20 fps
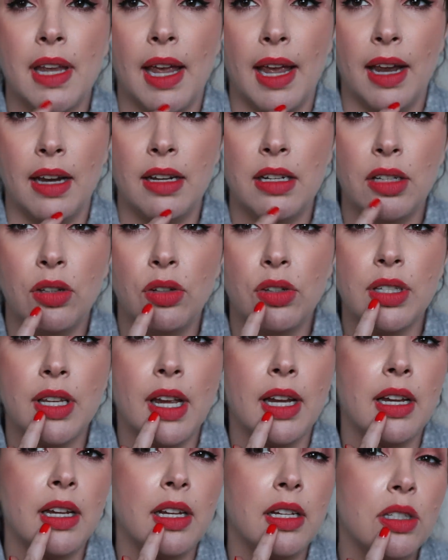and it looks
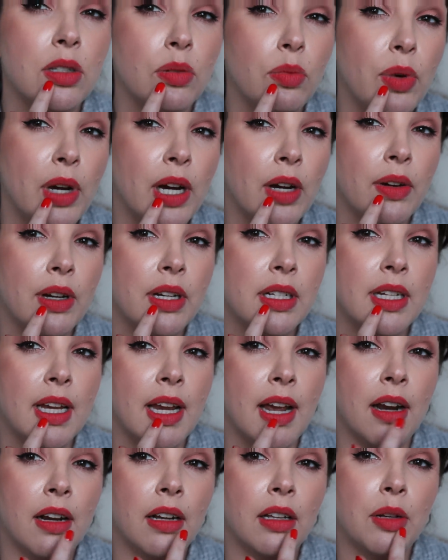like it's wearing
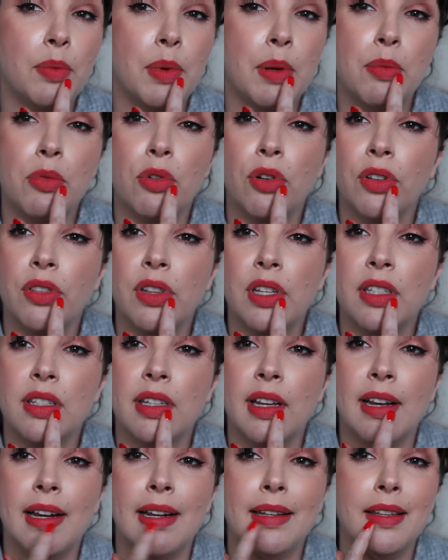down a little bit more on this
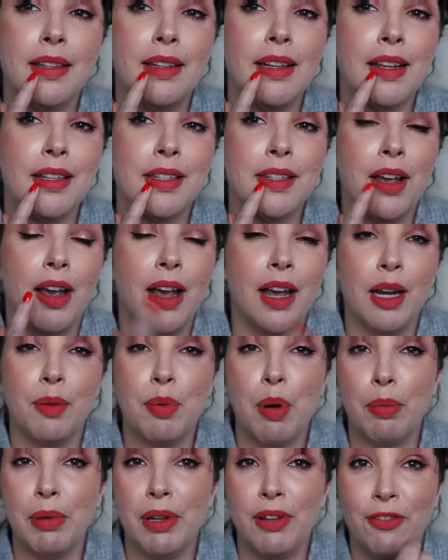side than that side. I
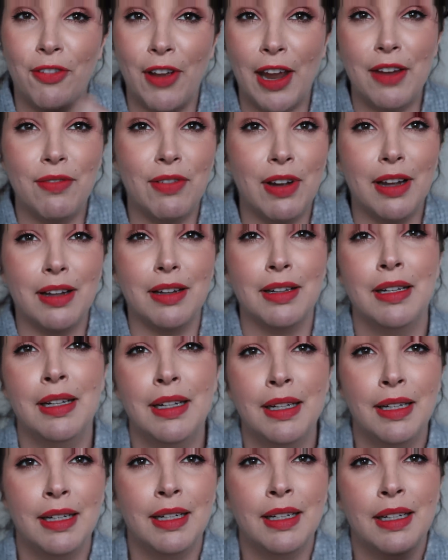probably favor,
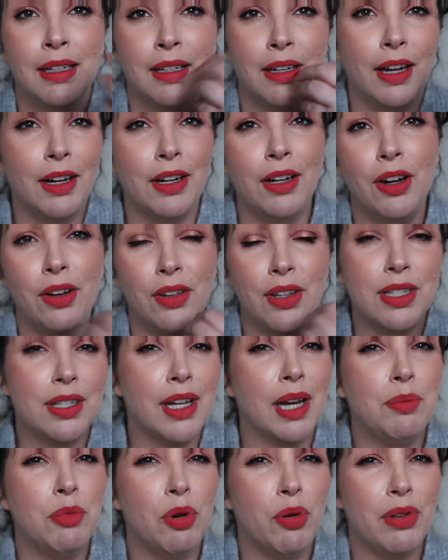I don't know, this
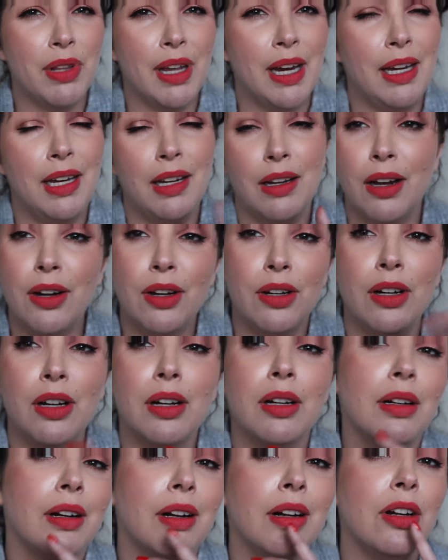side more with eating. I don't
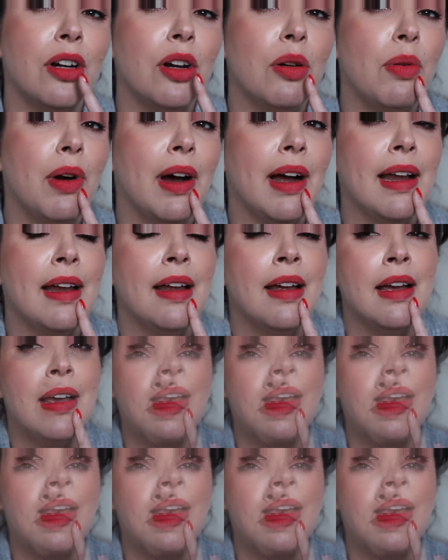know why.